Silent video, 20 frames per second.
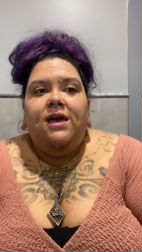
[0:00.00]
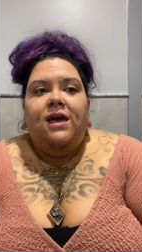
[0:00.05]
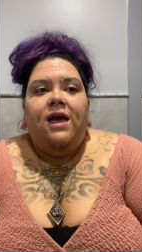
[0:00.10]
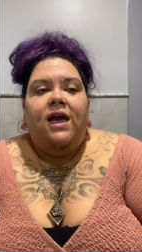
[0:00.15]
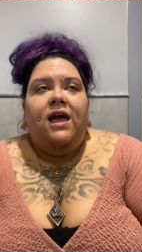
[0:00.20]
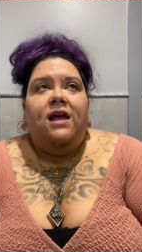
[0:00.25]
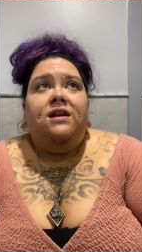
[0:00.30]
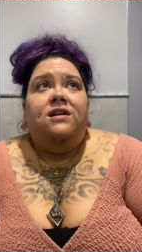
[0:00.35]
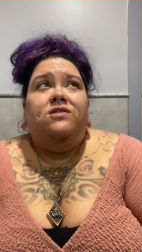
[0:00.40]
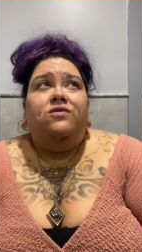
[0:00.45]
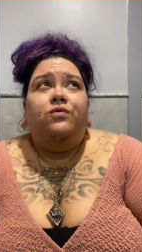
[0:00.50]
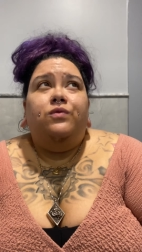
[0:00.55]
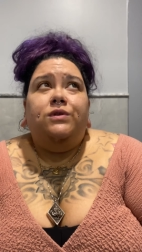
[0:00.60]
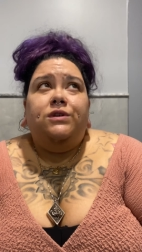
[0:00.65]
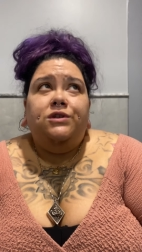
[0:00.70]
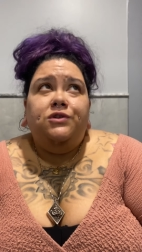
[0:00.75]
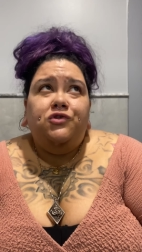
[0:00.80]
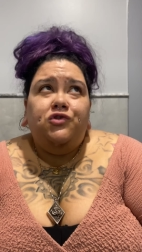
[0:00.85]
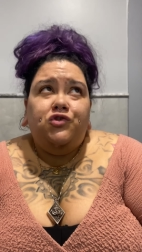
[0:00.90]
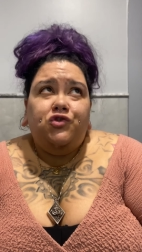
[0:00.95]
And it's
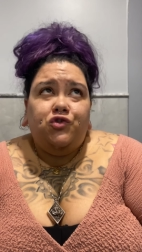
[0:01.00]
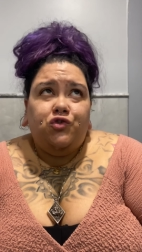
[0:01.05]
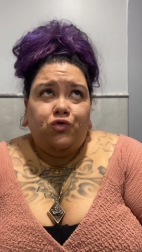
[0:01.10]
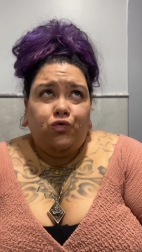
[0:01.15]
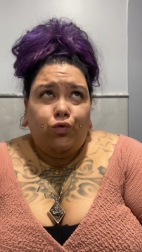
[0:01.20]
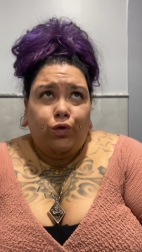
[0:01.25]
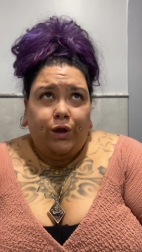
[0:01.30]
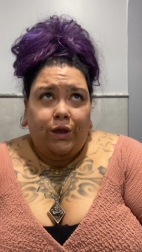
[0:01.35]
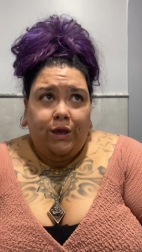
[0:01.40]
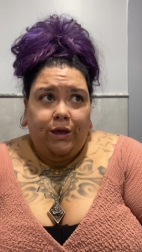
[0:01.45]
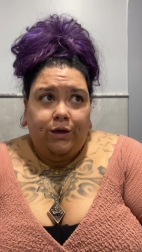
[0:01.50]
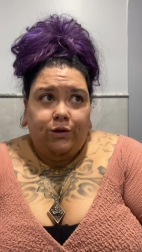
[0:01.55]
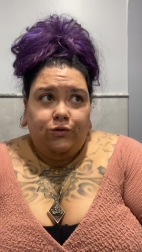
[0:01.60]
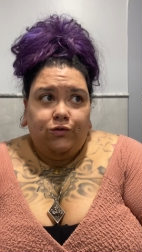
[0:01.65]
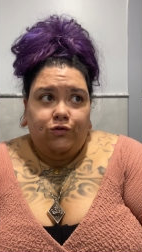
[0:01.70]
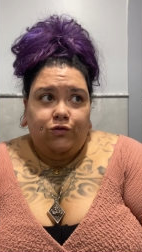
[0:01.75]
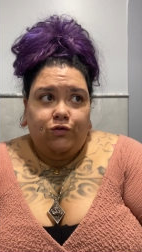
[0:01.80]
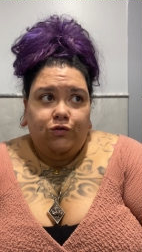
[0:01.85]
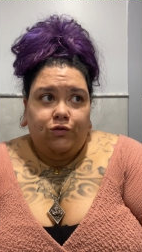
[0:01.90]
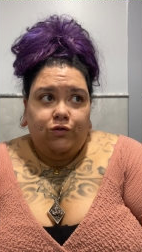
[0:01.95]
really
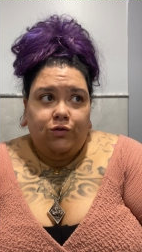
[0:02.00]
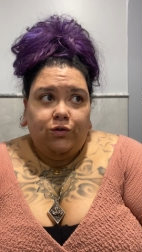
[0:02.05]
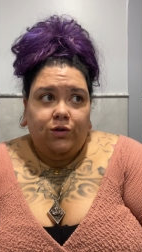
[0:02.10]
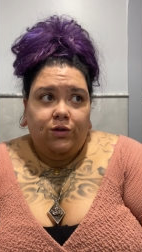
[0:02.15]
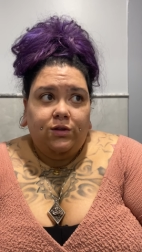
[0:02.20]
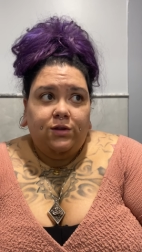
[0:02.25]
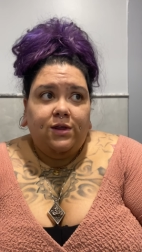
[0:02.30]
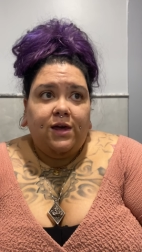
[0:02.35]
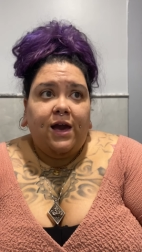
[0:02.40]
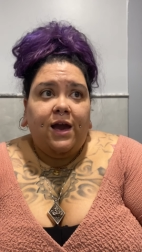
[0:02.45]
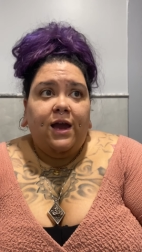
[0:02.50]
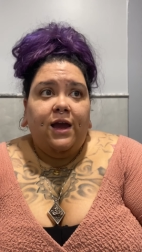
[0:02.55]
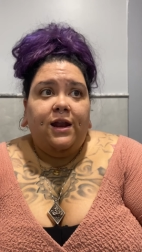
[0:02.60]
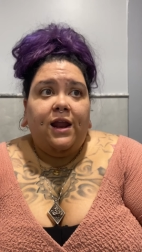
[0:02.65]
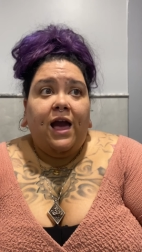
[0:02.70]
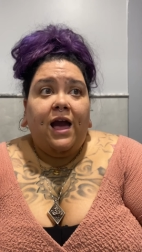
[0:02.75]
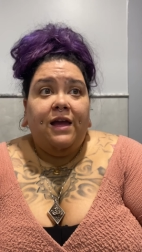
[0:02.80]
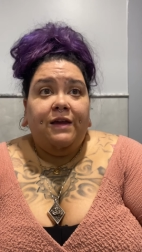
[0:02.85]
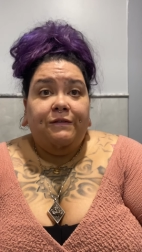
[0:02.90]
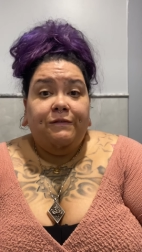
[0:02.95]
strange that
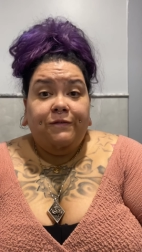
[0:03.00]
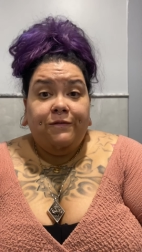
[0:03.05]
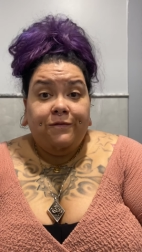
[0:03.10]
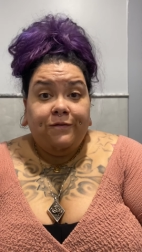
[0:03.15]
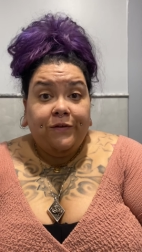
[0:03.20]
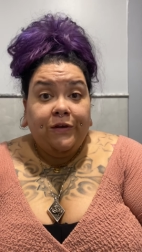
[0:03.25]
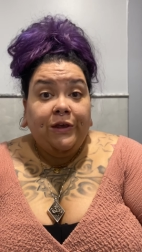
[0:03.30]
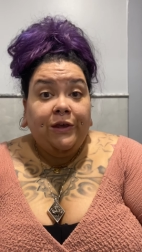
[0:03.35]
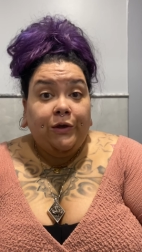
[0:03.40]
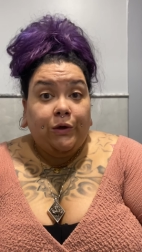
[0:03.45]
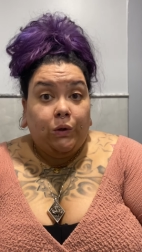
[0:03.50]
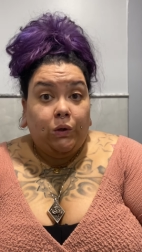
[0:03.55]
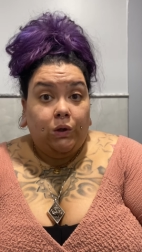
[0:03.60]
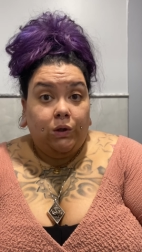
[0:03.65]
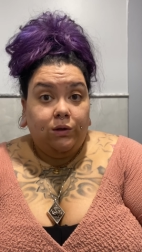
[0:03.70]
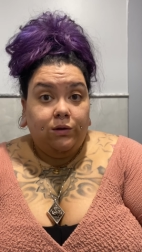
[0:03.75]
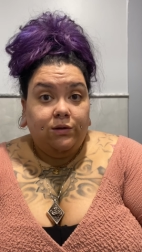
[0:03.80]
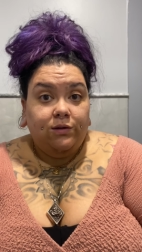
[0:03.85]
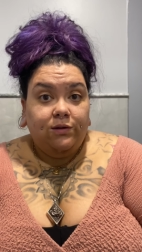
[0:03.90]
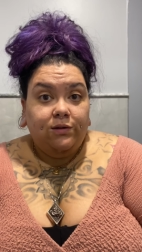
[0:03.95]
I
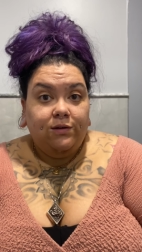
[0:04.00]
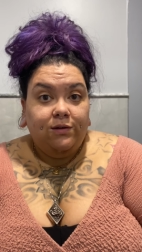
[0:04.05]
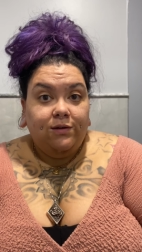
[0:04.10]
feel